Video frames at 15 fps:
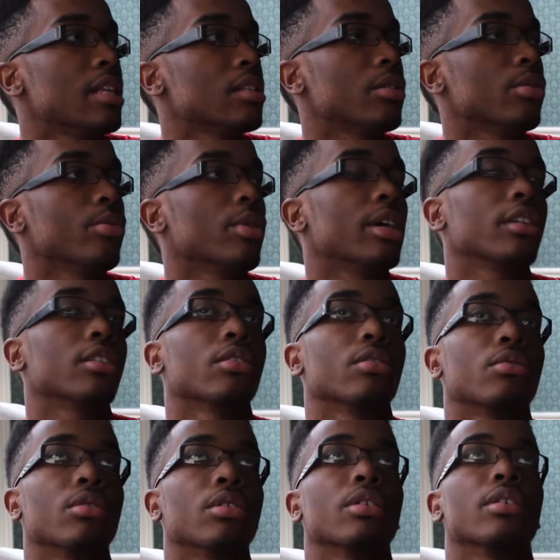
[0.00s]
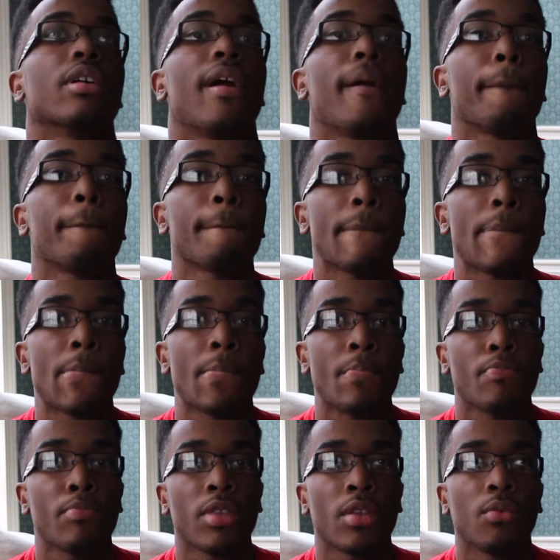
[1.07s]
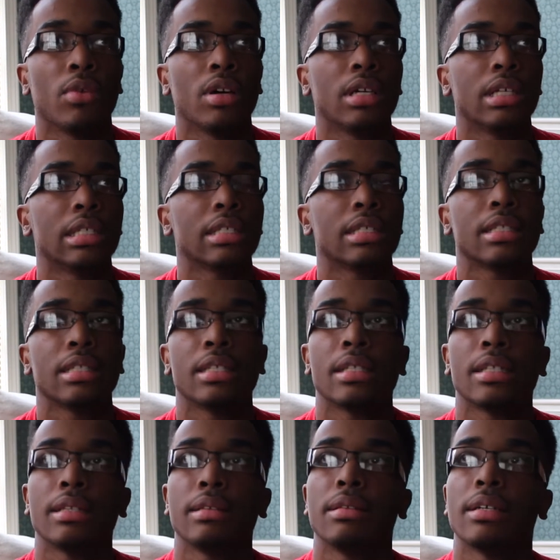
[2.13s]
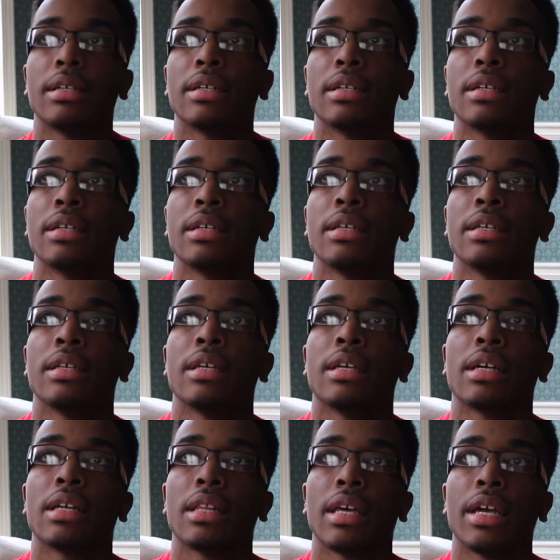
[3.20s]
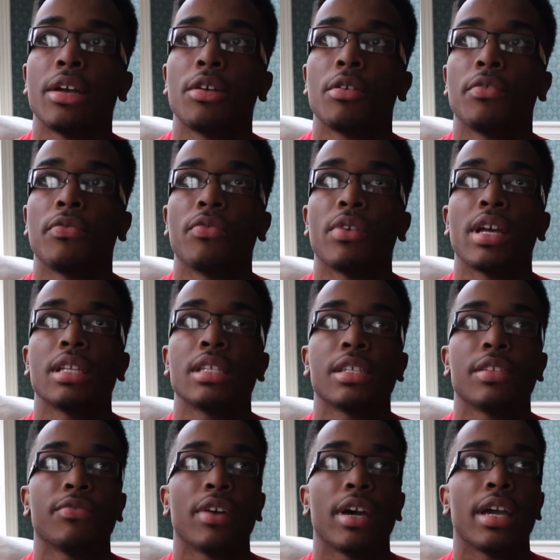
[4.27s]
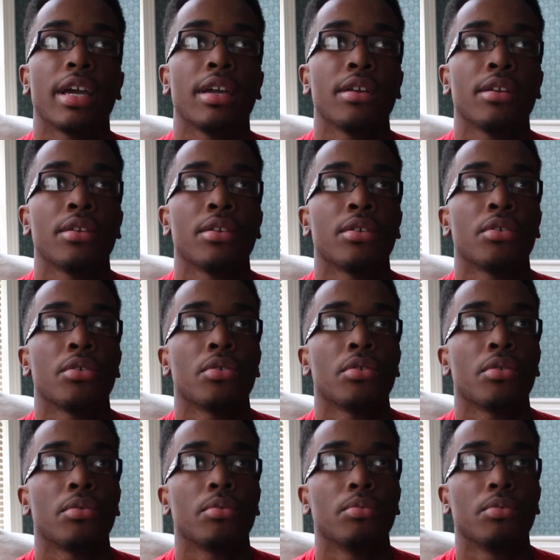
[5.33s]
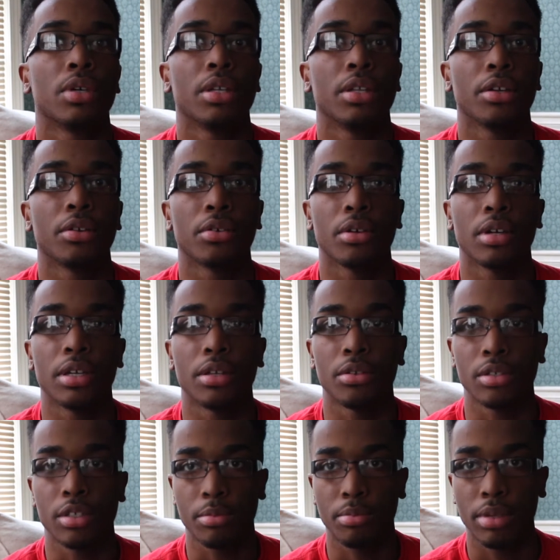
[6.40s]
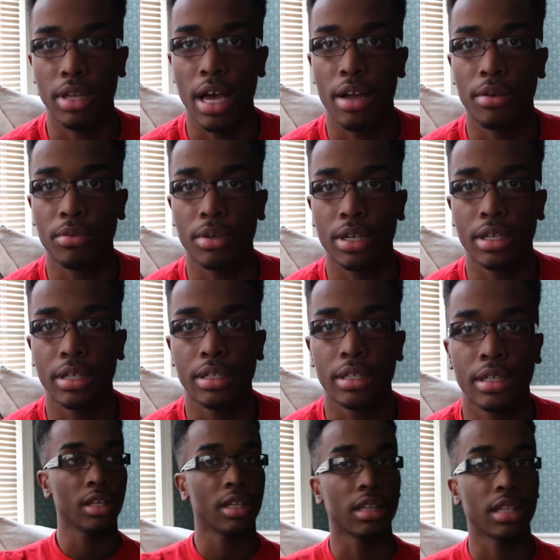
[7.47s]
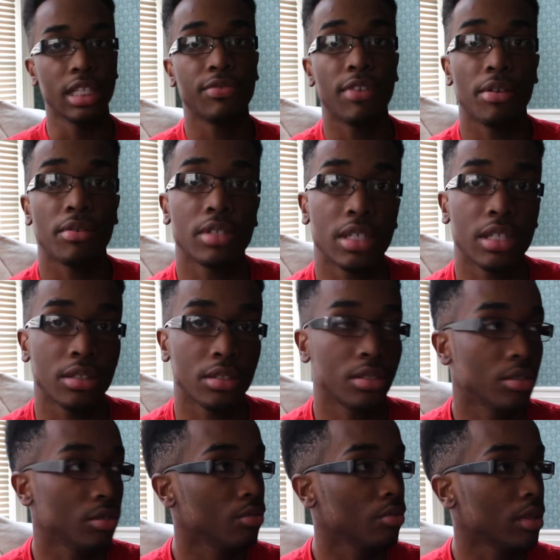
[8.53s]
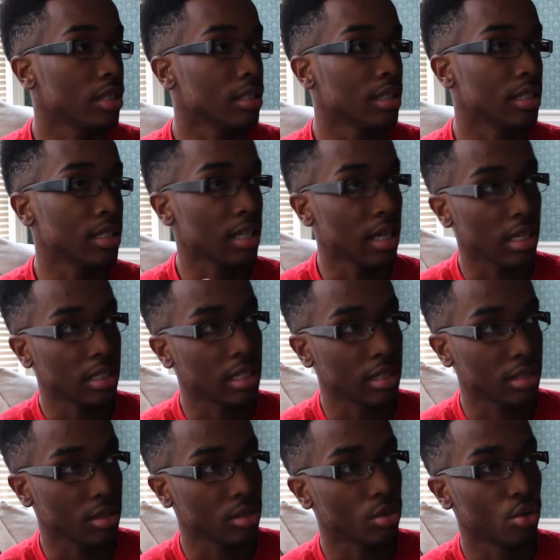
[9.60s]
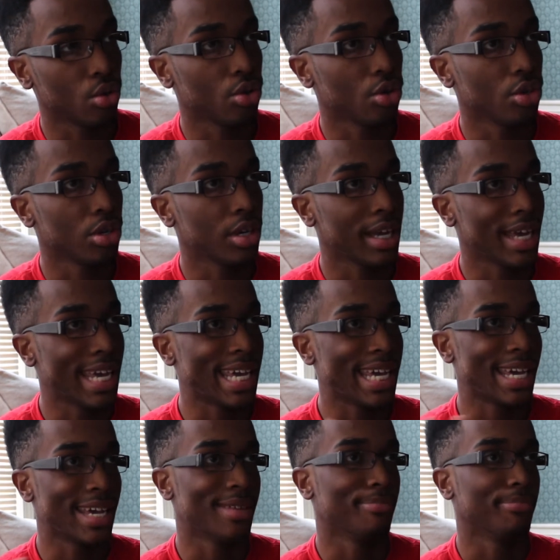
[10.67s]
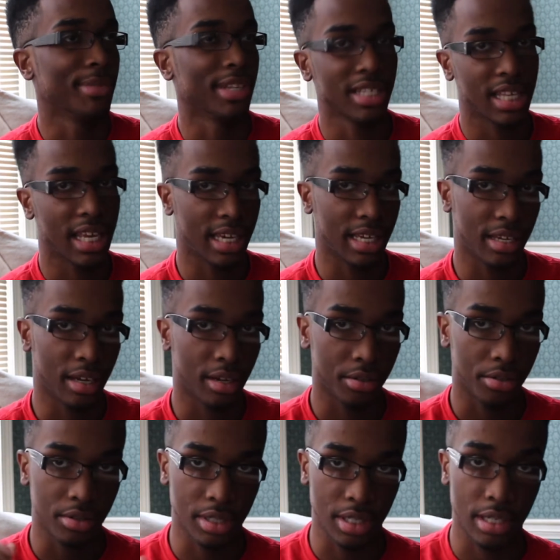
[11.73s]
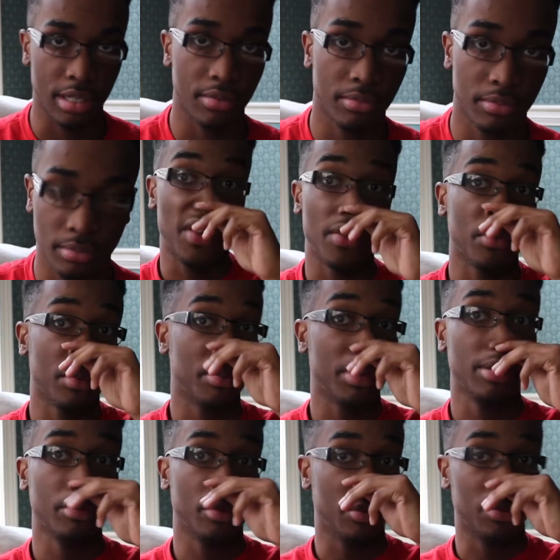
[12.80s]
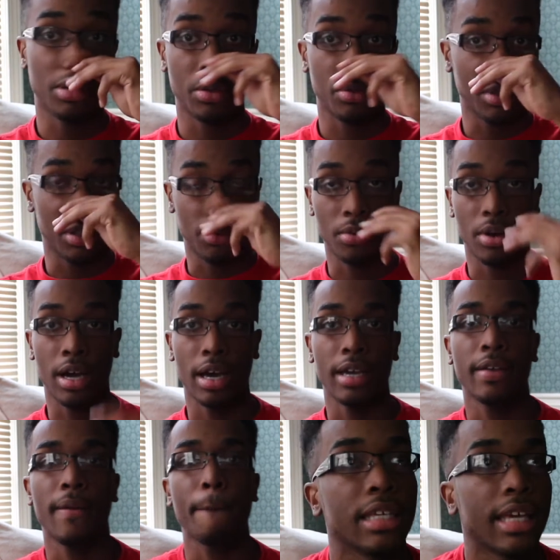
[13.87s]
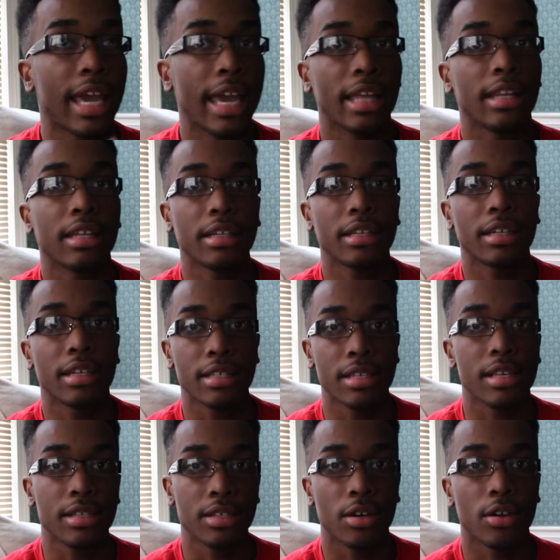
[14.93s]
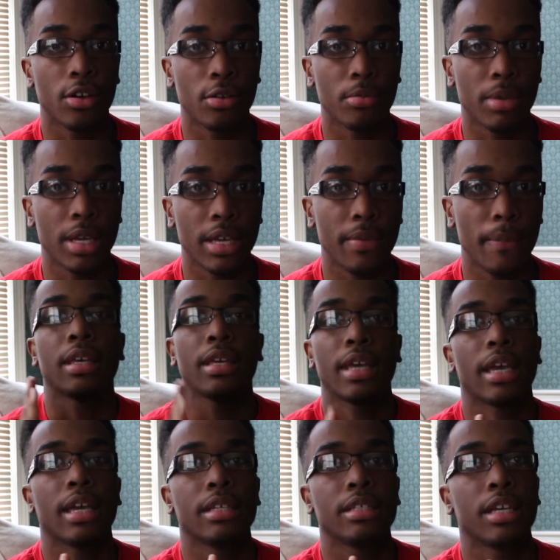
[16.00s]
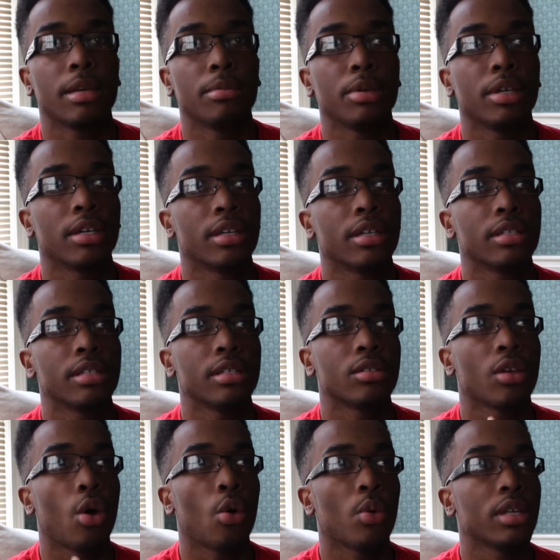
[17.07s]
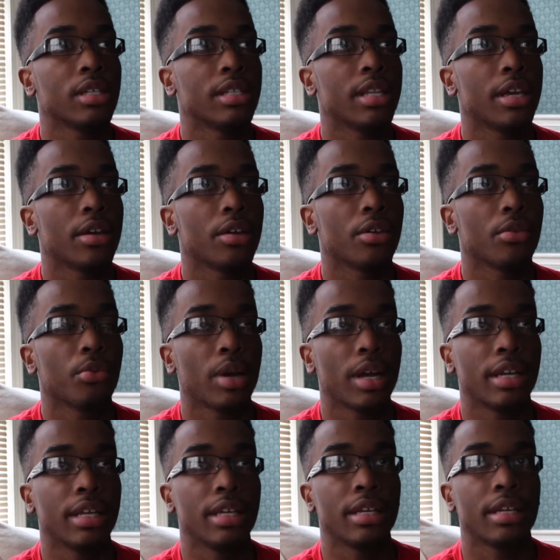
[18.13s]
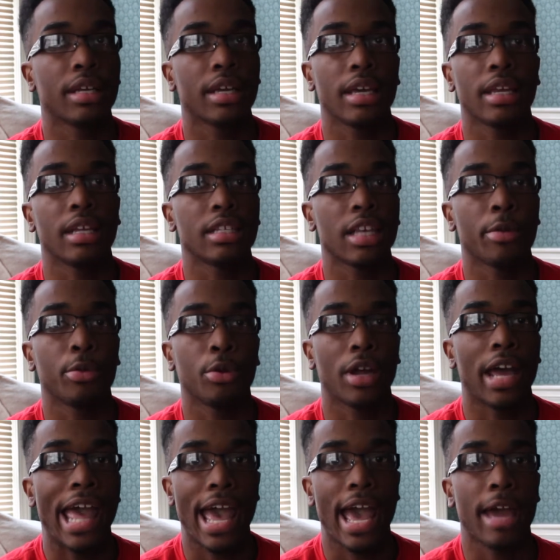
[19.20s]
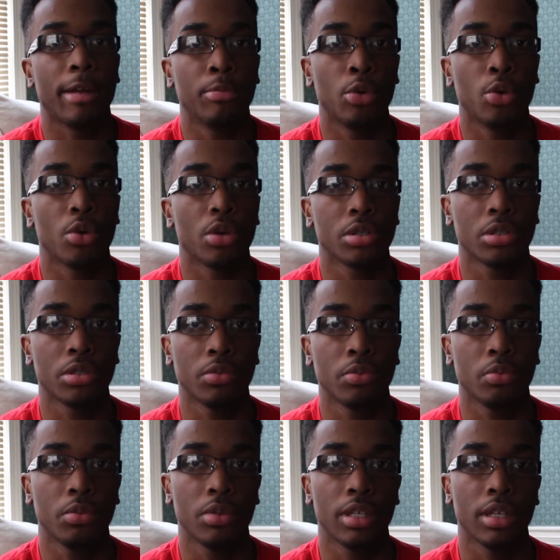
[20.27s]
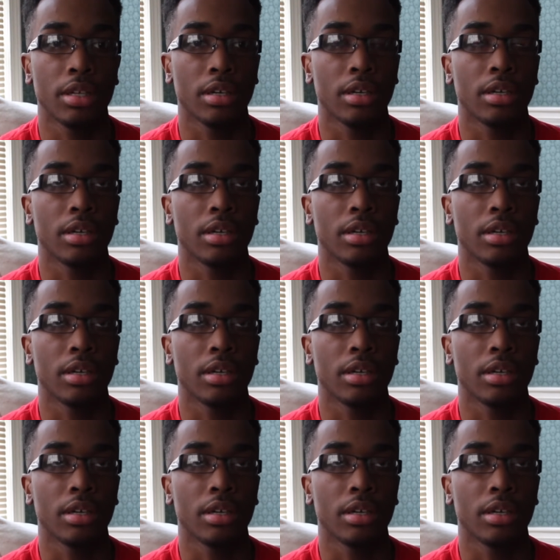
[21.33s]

as a director was the Claire and Francis fight when they were under supply run. Least favorite scenes to shoot was the shots at the store and the second doctor scene. Favorite people to work with and why? Kalen, because he's the homie. KJ, because he's always there, ready, and he's able to add more than